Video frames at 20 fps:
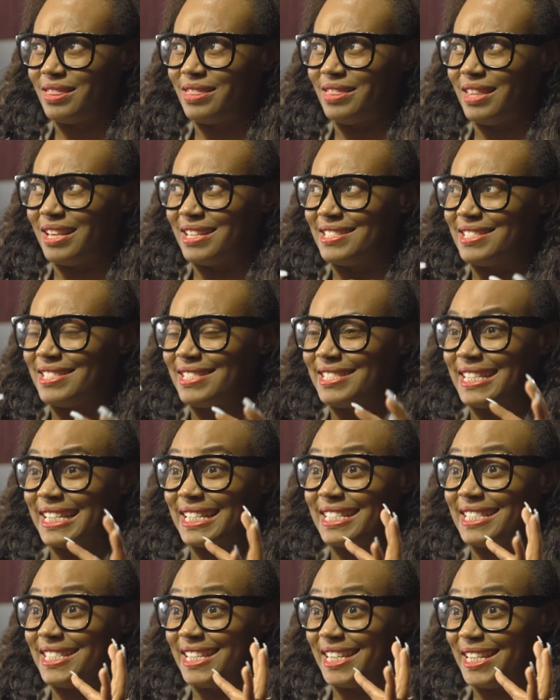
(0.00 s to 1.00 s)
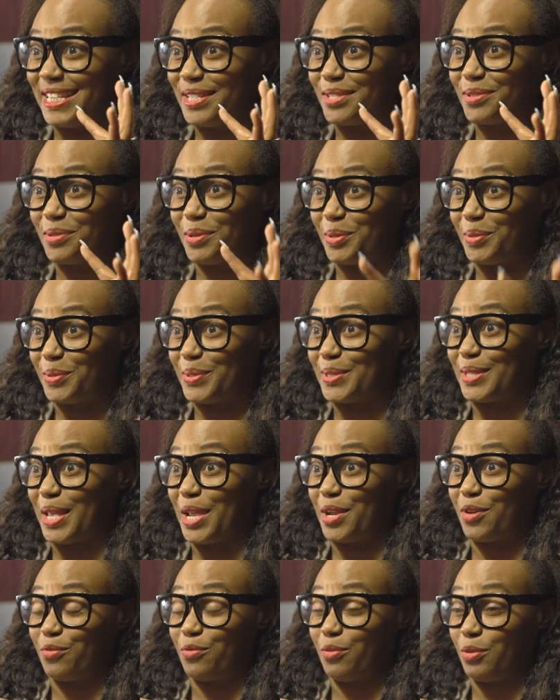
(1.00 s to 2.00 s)
the 60s, where it was
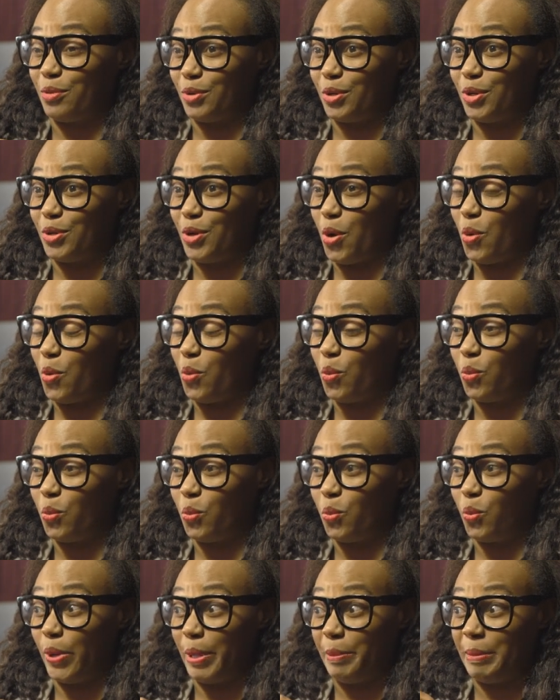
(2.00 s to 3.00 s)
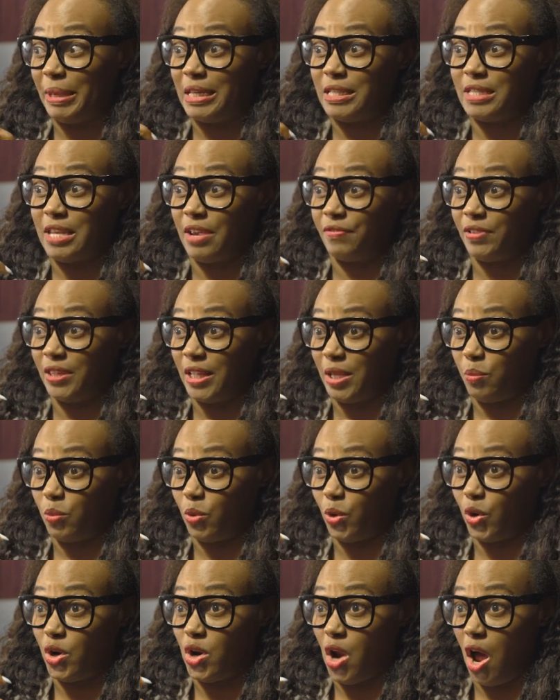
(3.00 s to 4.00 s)
like, you know, women definitely
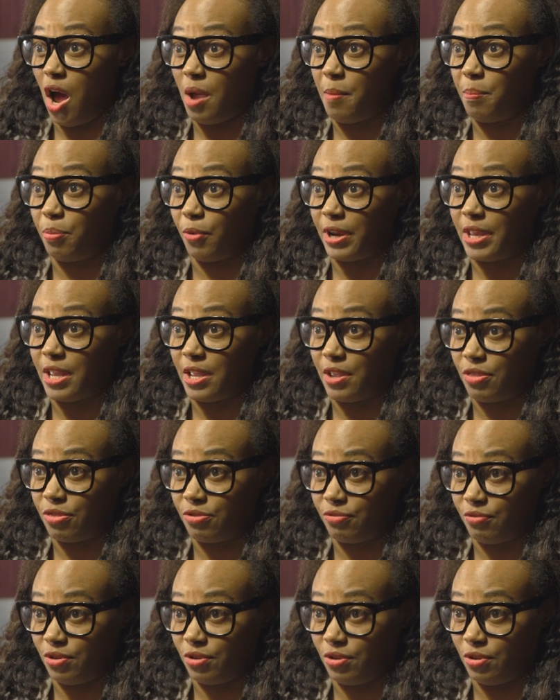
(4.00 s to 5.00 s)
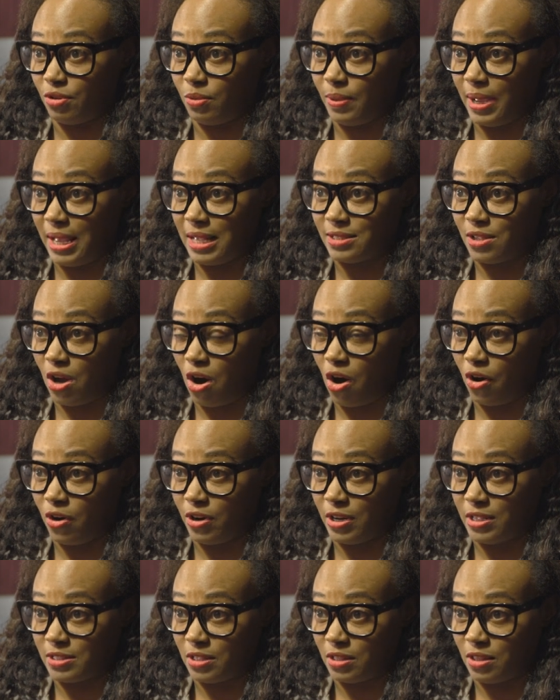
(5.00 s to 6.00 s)
were not breaking through as
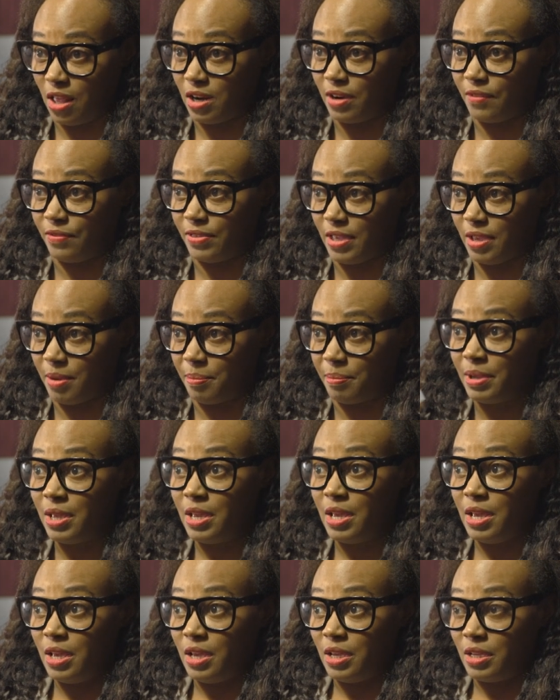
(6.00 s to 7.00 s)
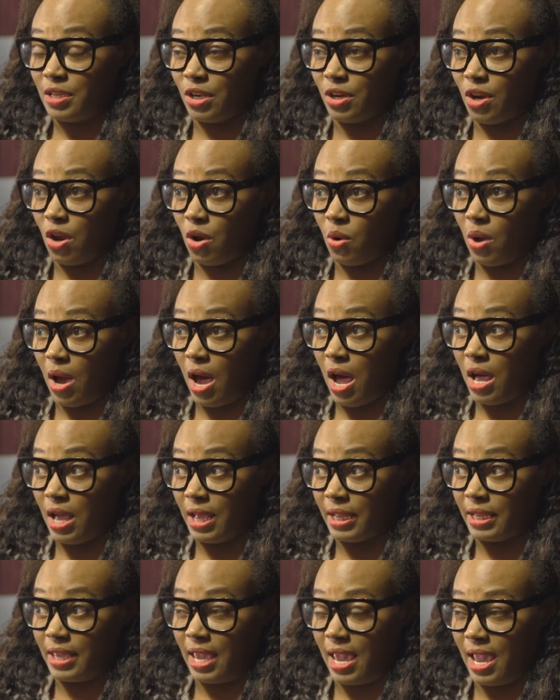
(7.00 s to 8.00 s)
artists. A lot of them, you know,
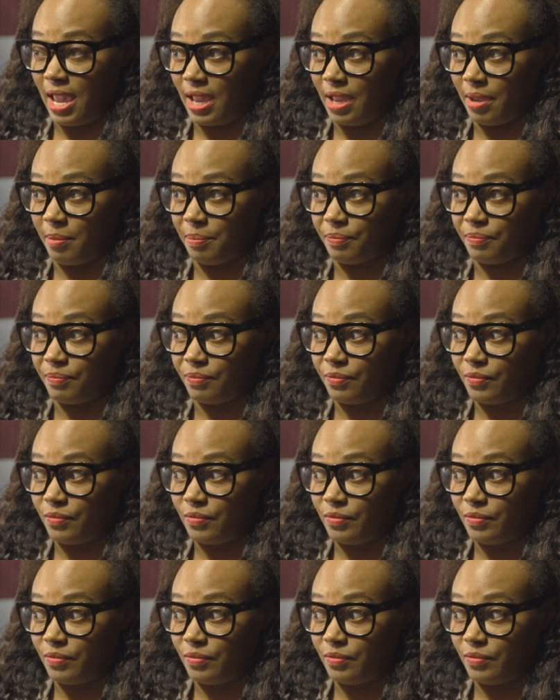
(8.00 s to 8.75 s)
came